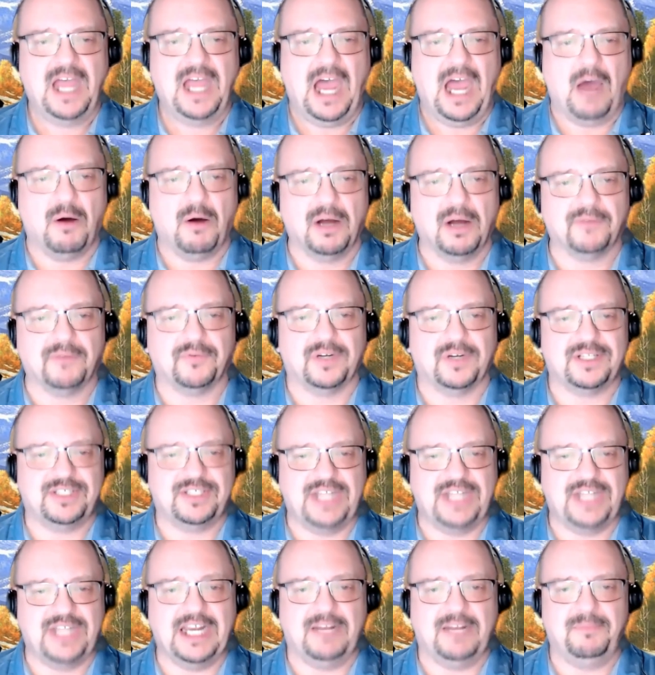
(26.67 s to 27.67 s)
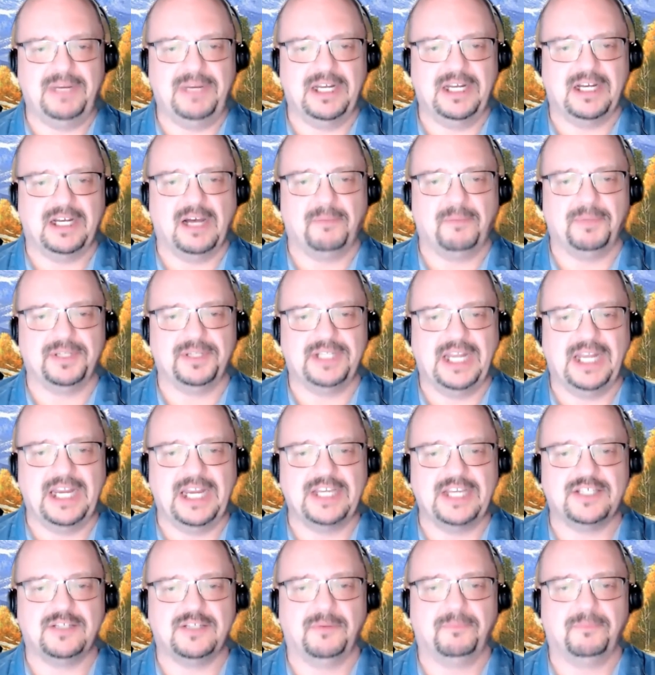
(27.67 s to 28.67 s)
However, it's taken me a couple
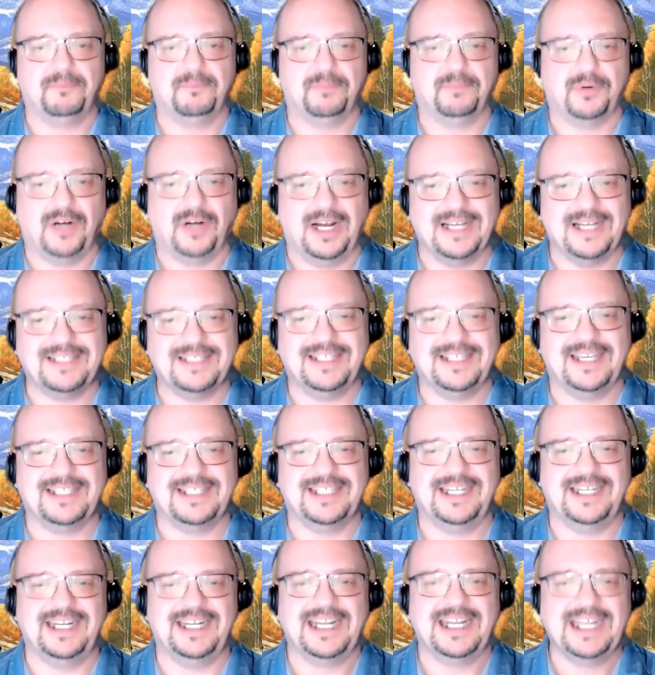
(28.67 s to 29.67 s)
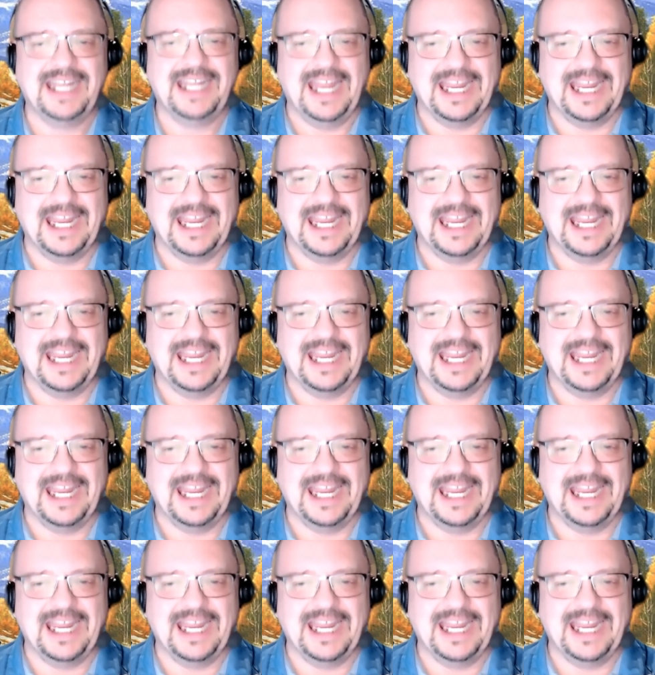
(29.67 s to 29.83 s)
days to process it